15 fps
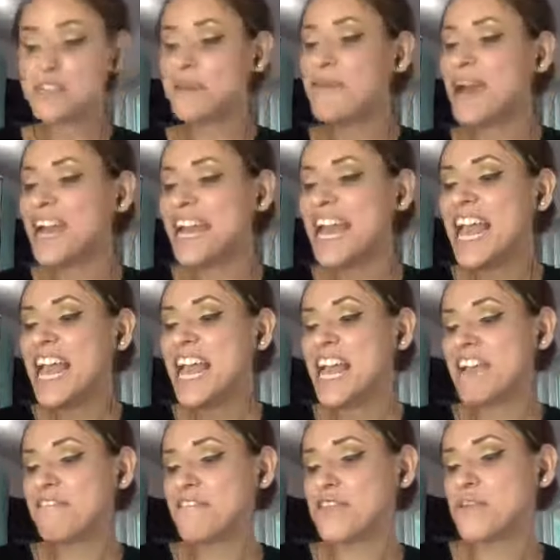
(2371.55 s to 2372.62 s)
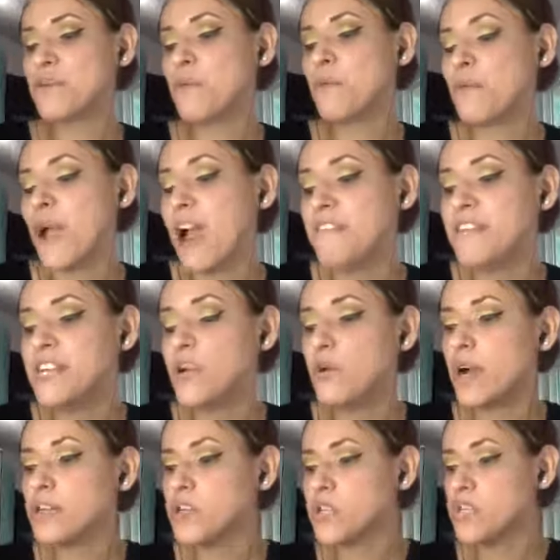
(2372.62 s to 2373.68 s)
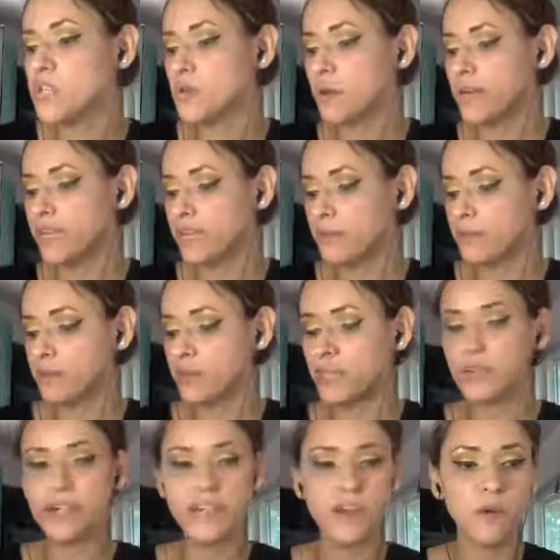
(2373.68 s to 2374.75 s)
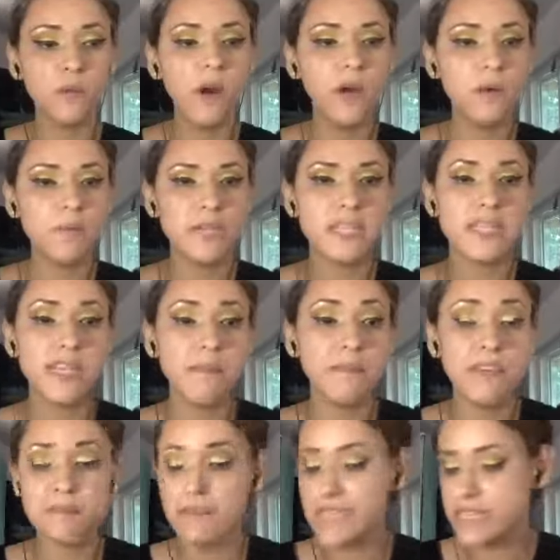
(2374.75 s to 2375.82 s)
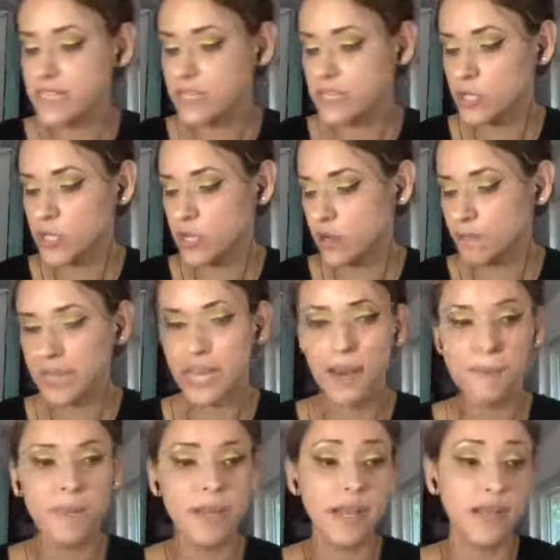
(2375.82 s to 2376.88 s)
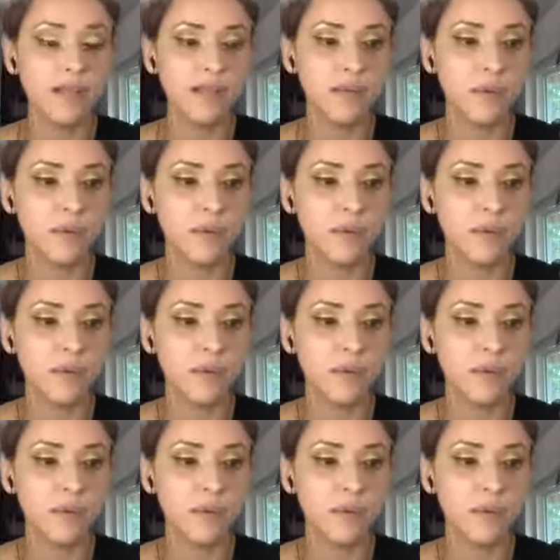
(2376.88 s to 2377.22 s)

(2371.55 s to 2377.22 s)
So, but if you have any questions or want to get more clarity, you're welcome to send me a message, and I'll be happy to